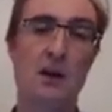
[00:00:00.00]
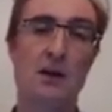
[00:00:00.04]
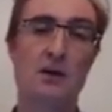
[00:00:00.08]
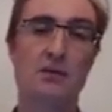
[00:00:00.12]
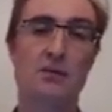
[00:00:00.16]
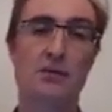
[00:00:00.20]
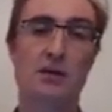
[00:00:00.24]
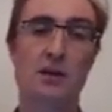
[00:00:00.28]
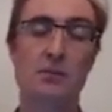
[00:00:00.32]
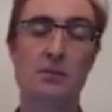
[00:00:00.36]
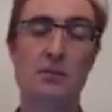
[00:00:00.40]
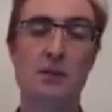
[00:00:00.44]

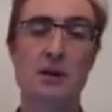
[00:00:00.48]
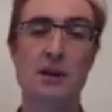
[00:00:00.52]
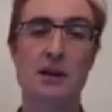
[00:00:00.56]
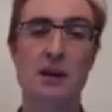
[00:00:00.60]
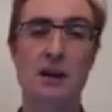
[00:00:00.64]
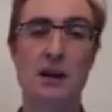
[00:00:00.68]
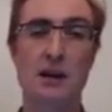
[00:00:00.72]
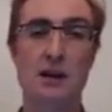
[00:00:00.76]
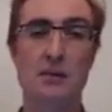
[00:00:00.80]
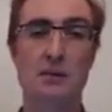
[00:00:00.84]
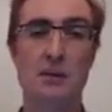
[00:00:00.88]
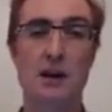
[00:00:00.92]
from
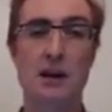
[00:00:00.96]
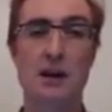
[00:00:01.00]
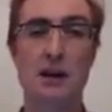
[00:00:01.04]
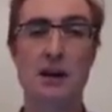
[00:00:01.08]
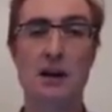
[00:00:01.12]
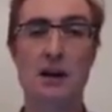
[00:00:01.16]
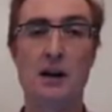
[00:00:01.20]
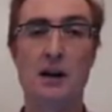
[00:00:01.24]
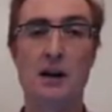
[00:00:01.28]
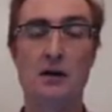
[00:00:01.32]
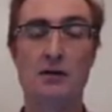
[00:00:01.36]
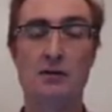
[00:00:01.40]

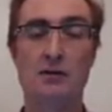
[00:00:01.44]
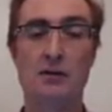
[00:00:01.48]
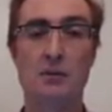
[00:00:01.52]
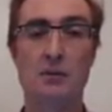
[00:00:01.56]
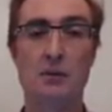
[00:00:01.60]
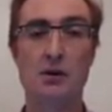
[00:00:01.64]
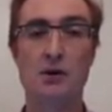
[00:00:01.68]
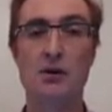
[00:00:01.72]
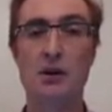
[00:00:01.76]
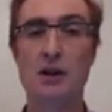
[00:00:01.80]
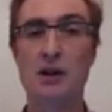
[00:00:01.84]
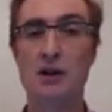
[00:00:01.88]

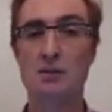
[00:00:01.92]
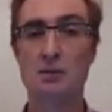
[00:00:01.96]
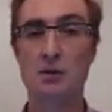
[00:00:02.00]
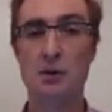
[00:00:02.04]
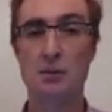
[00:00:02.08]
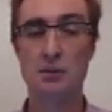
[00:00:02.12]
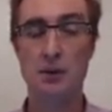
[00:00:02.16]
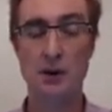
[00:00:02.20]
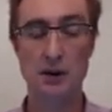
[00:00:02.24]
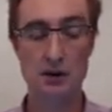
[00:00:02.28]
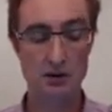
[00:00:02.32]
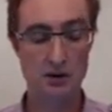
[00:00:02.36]
a
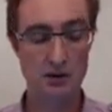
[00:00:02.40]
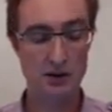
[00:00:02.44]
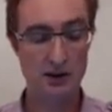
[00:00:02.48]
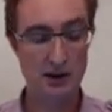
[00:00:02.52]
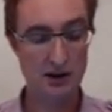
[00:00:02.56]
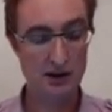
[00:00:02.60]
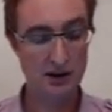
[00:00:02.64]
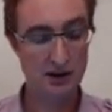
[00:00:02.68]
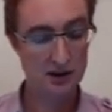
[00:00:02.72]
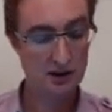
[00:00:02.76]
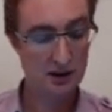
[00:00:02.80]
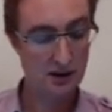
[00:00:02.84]
transport peer on the
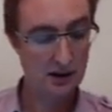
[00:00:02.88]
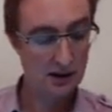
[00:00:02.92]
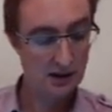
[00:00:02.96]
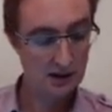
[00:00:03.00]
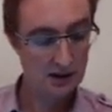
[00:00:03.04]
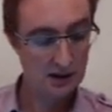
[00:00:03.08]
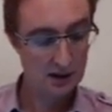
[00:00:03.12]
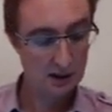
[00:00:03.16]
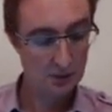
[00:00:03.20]
other side,